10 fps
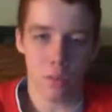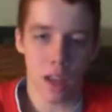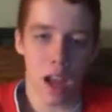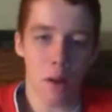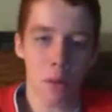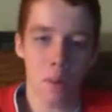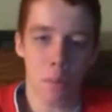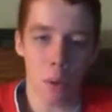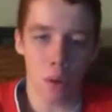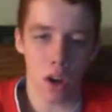I mean, how many
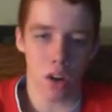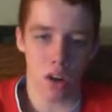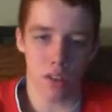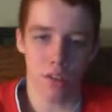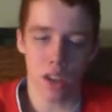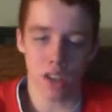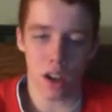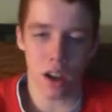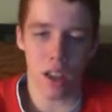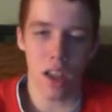point guards of his
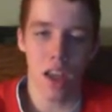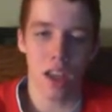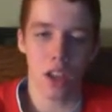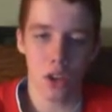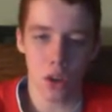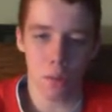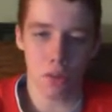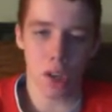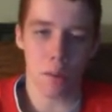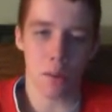height get
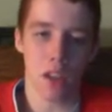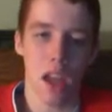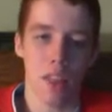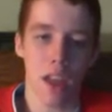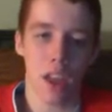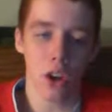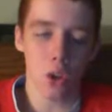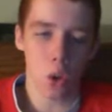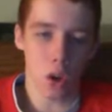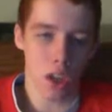triple doubles that you're
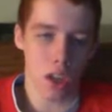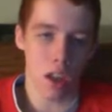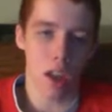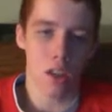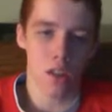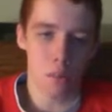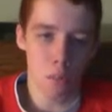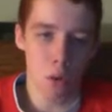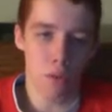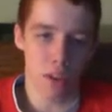looking to
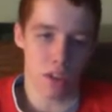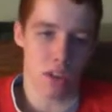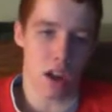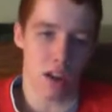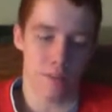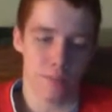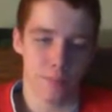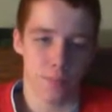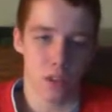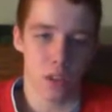move this guy?
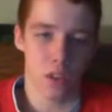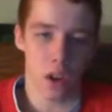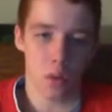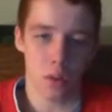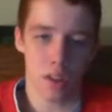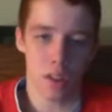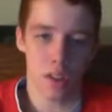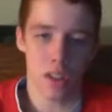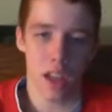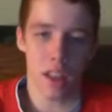So to
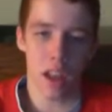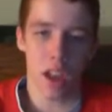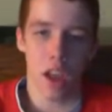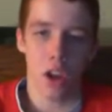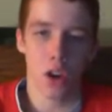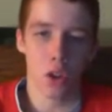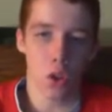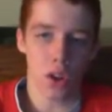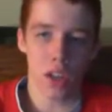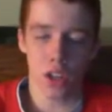say that you're
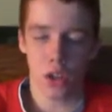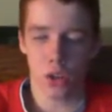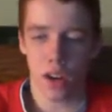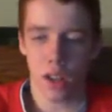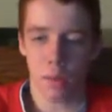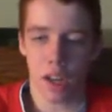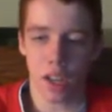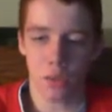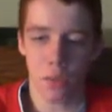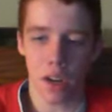looking to trade him, I
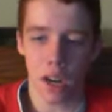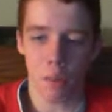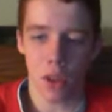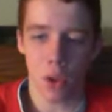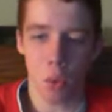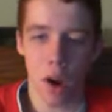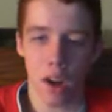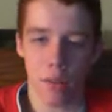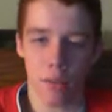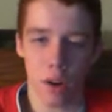guess might not be the way
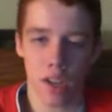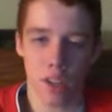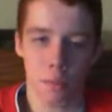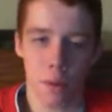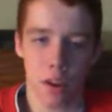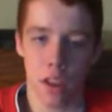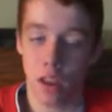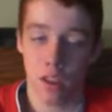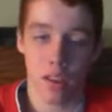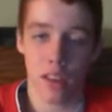to phrase it, but
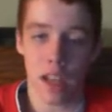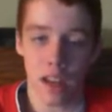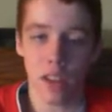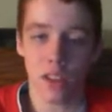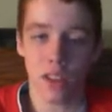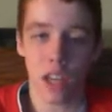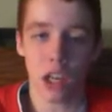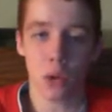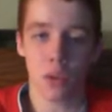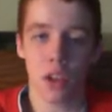that is
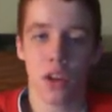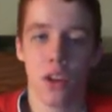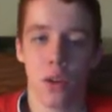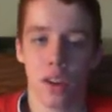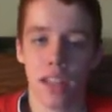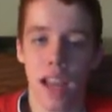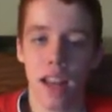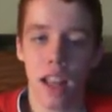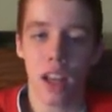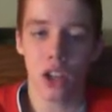essentially what they're doing.
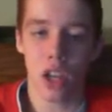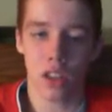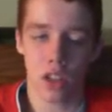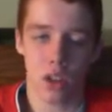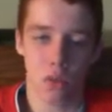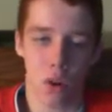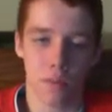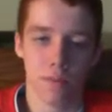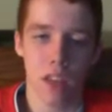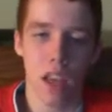Danny Ainge had this
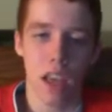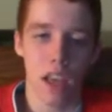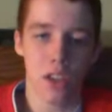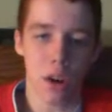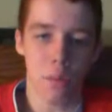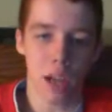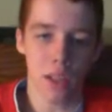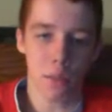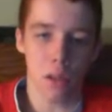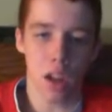quote. He's our
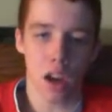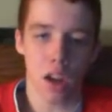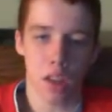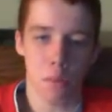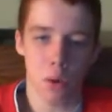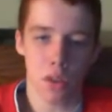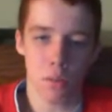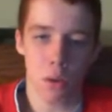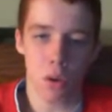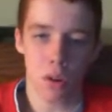best player and the most
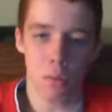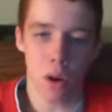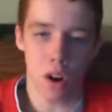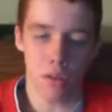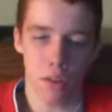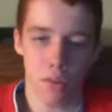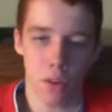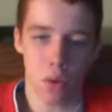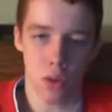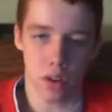important part of our
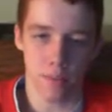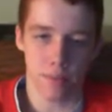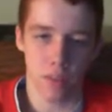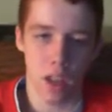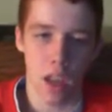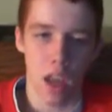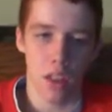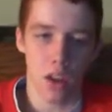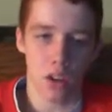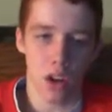future.
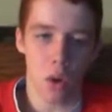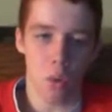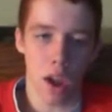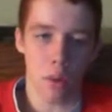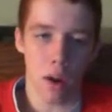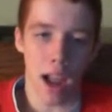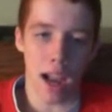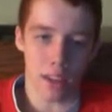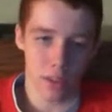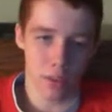There's no way we're
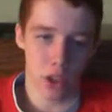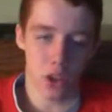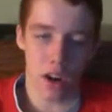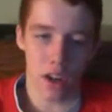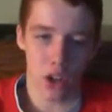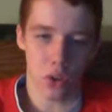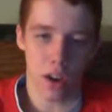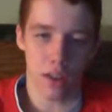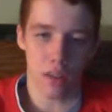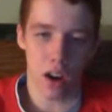actively trying to
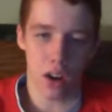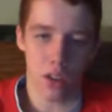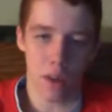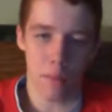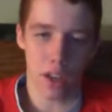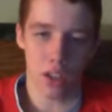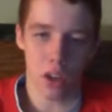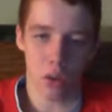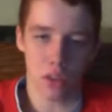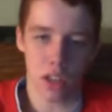trade Rondo. That makes
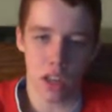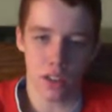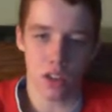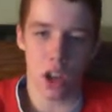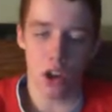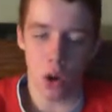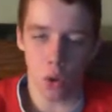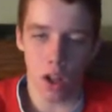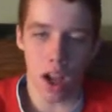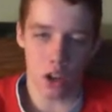no sense,
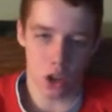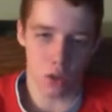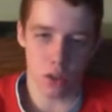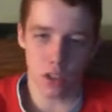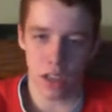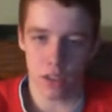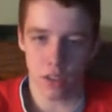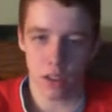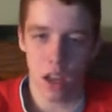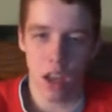no logical
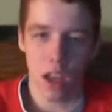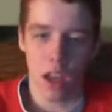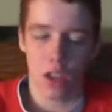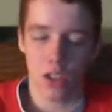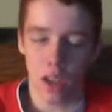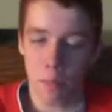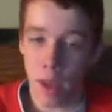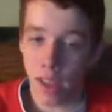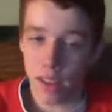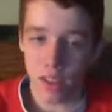sense. Skip
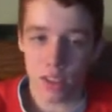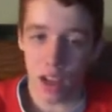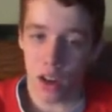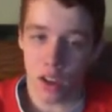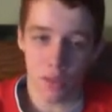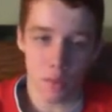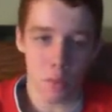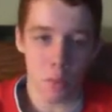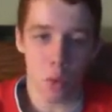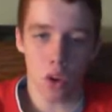Bayless, I'll give
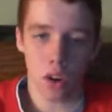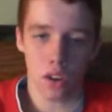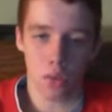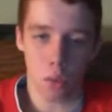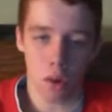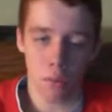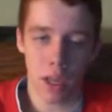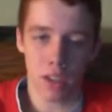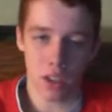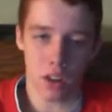him one one
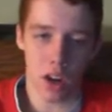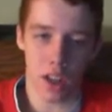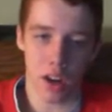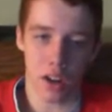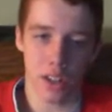piece of credit here.